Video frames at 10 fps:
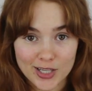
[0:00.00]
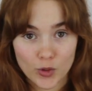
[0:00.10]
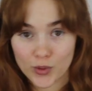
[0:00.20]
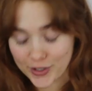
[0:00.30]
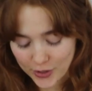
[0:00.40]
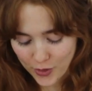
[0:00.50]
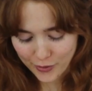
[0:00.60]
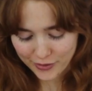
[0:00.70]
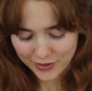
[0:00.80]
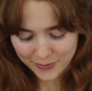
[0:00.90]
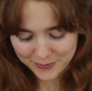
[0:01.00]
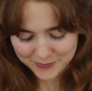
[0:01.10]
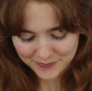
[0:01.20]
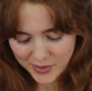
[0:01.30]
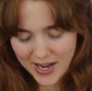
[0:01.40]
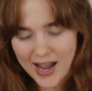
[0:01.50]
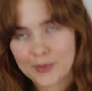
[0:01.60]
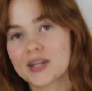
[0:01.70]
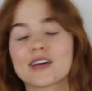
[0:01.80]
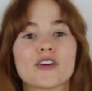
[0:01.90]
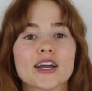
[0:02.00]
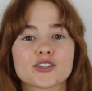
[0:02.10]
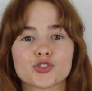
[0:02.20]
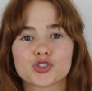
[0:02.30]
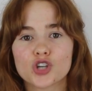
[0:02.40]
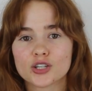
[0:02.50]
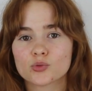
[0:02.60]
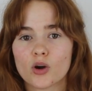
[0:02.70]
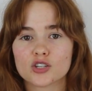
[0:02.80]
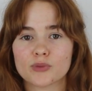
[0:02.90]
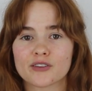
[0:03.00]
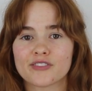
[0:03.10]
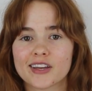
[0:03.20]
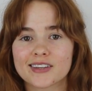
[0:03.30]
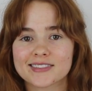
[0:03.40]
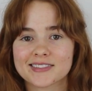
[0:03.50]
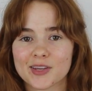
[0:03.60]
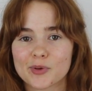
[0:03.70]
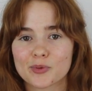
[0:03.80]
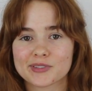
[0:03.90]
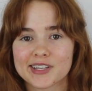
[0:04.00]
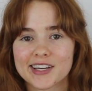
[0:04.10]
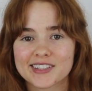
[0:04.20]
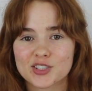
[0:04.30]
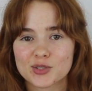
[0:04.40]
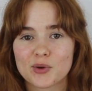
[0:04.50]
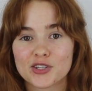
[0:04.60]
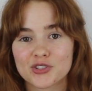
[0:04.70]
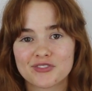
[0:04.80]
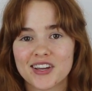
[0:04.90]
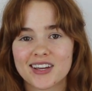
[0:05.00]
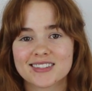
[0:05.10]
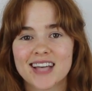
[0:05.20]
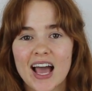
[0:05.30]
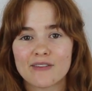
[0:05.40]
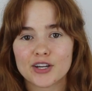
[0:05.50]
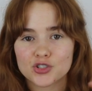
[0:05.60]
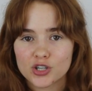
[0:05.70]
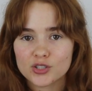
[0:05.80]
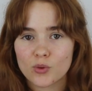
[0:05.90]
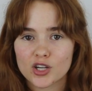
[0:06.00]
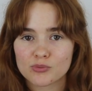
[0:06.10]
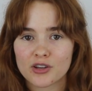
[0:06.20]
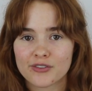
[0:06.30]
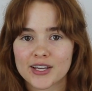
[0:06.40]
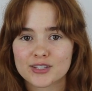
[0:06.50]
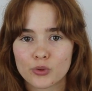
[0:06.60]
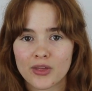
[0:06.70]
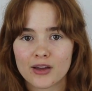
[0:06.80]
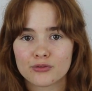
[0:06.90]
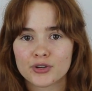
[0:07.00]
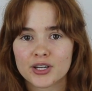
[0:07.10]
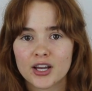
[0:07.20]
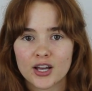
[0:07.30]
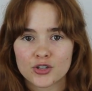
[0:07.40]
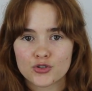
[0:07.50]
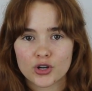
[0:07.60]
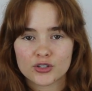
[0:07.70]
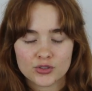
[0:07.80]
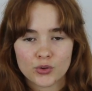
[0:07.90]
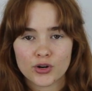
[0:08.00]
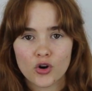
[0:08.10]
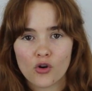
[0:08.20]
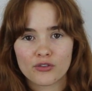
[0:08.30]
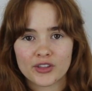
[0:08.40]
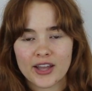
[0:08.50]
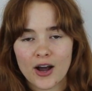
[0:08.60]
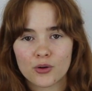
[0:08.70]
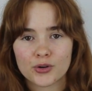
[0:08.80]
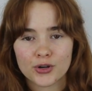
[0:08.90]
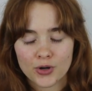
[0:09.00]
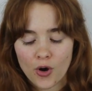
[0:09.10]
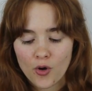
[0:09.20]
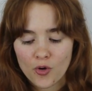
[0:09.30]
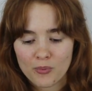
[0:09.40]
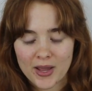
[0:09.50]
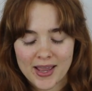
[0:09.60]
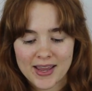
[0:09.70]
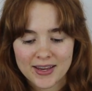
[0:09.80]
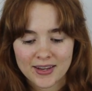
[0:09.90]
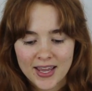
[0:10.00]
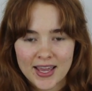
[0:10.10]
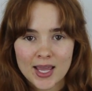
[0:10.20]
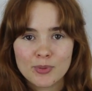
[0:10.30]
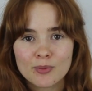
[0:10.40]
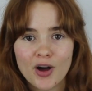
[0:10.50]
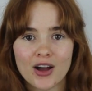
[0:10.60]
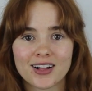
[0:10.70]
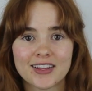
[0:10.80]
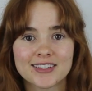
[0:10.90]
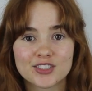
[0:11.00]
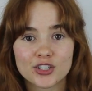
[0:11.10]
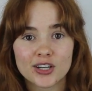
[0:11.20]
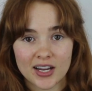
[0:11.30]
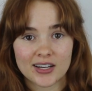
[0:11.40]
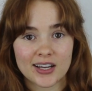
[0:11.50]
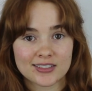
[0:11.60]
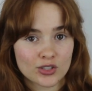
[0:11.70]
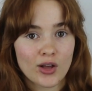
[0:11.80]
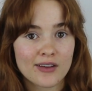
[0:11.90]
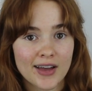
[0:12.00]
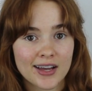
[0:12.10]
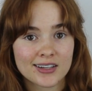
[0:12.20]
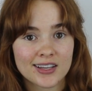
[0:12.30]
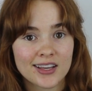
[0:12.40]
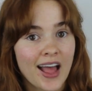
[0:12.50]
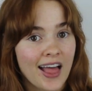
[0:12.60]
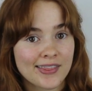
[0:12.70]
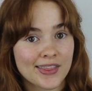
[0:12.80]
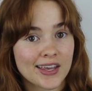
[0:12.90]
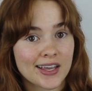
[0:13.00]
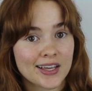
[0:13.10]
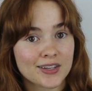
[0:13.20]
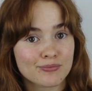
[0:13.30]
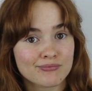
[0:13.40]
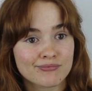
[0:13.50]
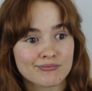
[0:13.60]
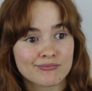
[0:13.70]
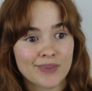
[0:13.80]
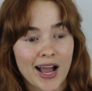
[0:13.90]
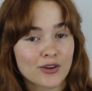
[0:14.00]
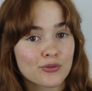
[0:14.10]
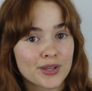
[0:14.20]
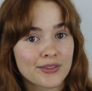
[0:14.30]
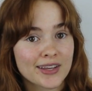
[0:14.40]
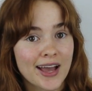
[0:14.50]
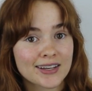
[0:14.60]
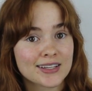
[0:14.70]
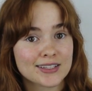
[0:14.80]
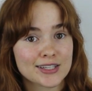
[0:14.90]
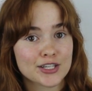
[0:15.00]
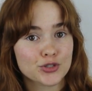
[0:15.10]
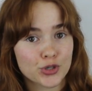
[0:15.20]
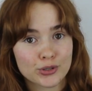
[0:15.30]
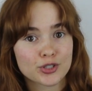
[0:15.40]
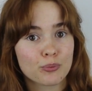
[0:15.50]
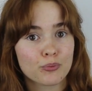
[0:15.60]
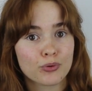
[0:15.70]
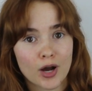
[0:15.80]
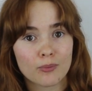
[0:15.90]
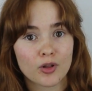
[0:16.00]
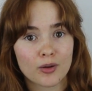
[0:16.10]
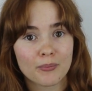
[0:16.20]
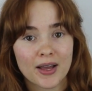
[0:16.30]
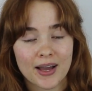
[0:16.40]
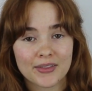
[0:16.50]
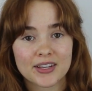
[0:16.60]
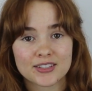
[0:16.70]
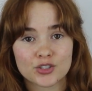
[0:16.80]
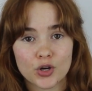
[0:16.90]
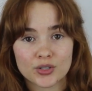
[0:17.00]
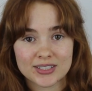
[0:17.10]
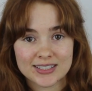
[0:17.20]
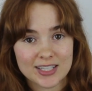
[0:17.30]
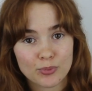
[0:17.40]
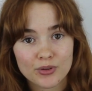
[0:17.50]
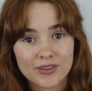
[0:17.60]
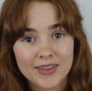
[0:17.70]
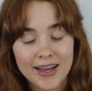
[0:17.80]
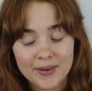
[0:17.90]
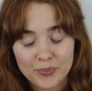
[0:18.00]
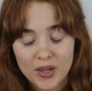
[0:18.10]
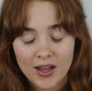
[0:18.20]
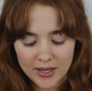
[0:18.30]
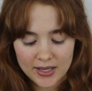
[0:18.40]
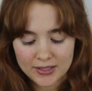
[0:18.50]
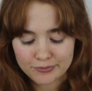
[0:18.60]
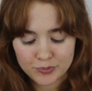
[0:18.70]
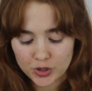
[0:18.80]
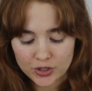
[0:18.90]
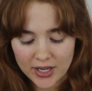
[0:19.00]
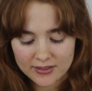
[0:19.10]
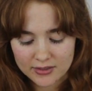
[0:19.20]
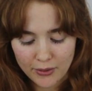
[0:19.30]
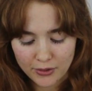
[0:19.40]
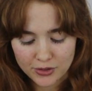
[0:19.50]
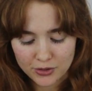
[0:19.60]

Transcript: but we're gonna go with it. But yeah, I mean, if I just wash my face, like people say, just wash your face. If I just wash my face with every drugstore, over-the-counter, homemade, hippie-bought cleanser, and I still have acne, then I don't really think acne is a dirt problem. I think it starts deeper than that, and dirt has nothing to